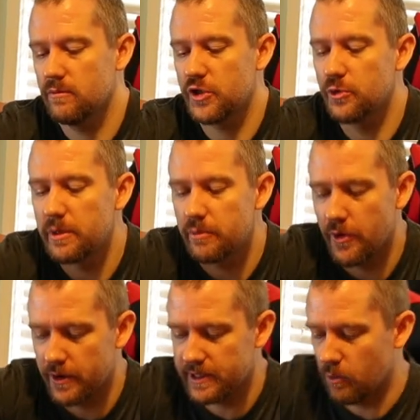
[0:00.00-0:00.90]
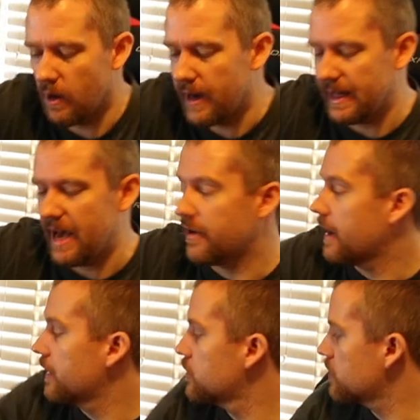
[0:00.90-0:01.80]
shooting birds and wildlife,
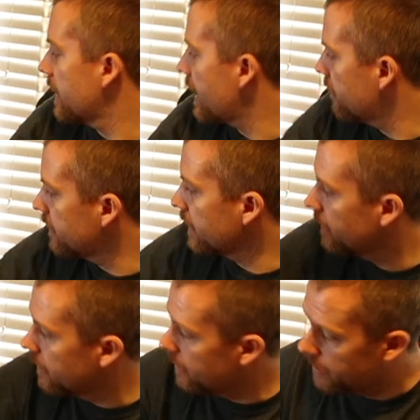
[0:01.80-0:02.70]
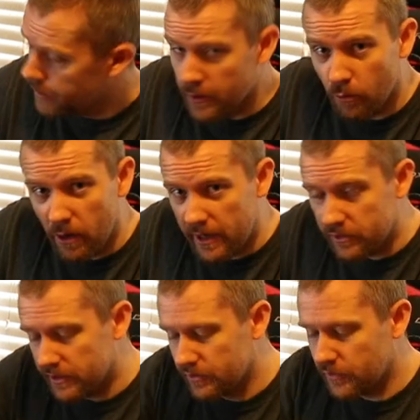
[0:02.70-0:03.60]
I usually have the
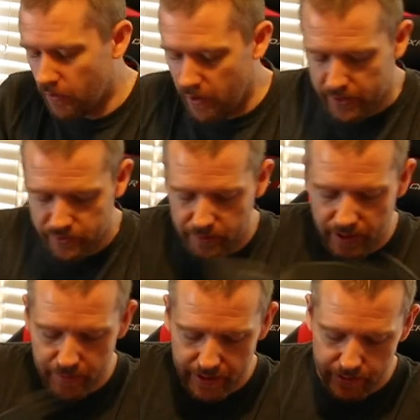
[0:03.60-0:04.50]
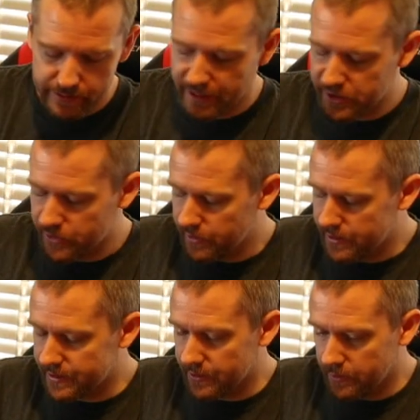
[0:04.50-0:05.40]
100 to 400 millimeter attached to
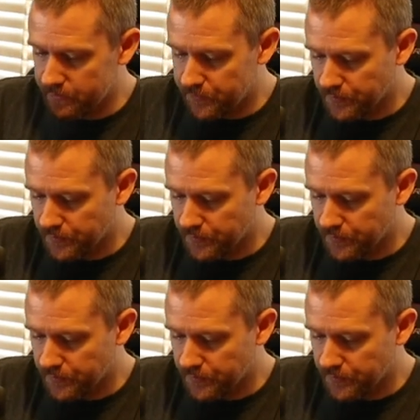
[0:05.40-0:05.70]
it. So